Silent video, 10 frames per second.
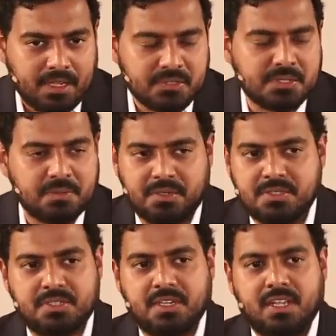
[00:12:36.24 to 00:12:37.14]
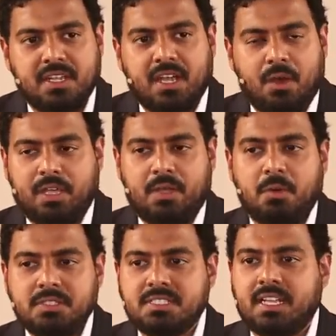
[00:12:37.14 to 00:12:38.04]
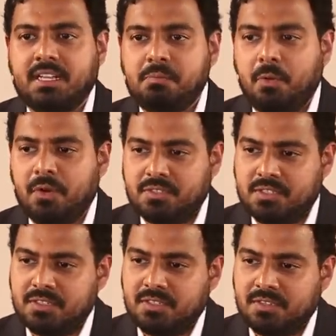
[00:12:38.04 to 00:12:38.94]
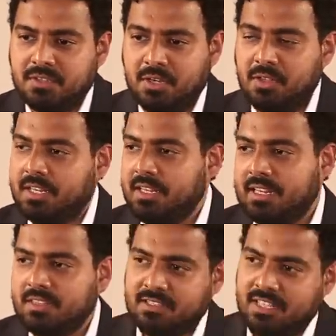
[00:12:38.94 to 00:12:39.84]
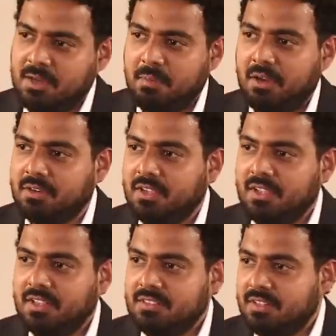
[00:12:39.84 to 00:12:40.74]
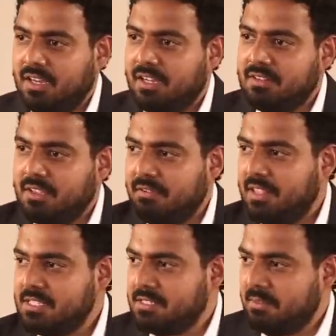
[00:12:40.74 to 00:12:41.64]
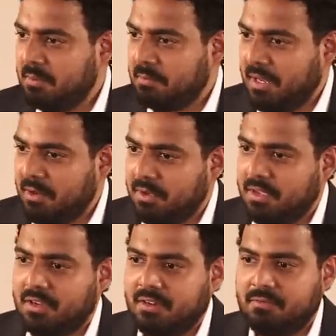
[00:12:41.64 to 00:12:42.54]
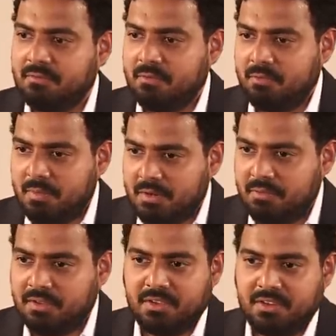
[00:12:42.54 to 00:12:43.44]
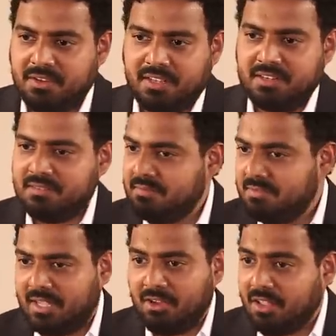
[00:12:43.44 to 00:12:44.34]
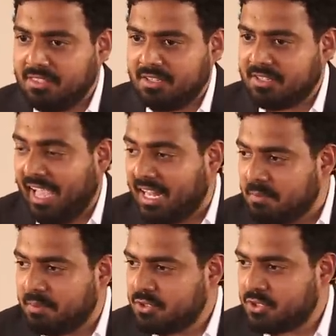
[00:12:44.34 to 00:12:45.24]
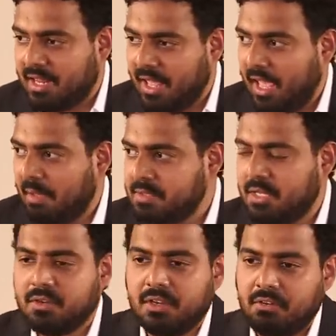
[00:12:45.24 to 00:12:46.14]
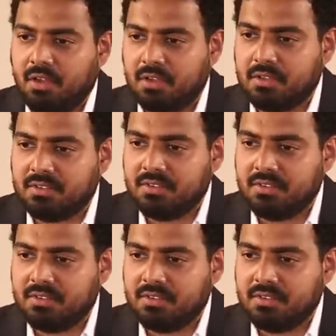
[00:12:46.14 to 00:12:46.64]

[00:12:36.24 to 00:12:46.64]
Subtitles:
customers. Okay, what's the second point? You know, that the thing about there were these men over here and women over here, and they got the calibration absolutely wrong.